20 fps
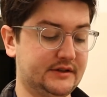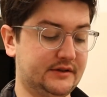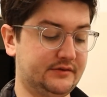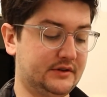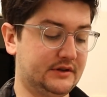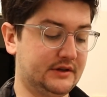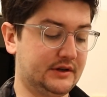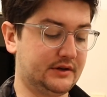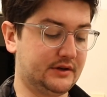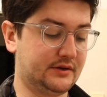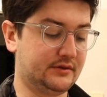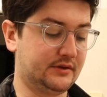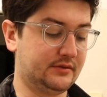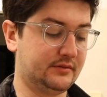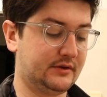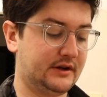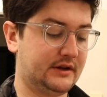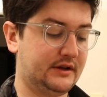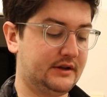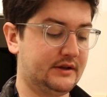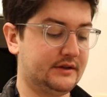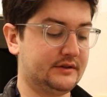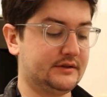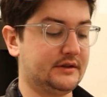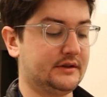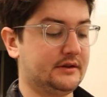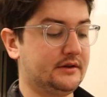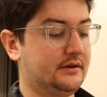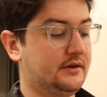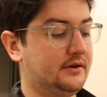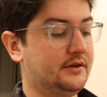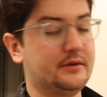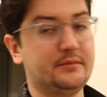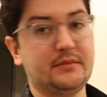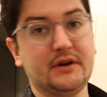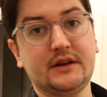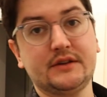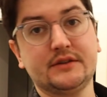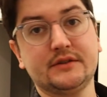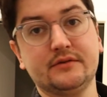if you don't know already, is that on the
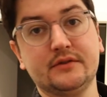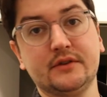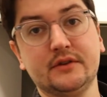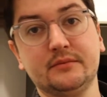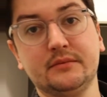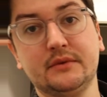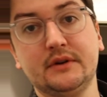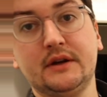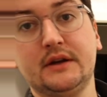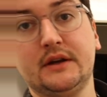base of them,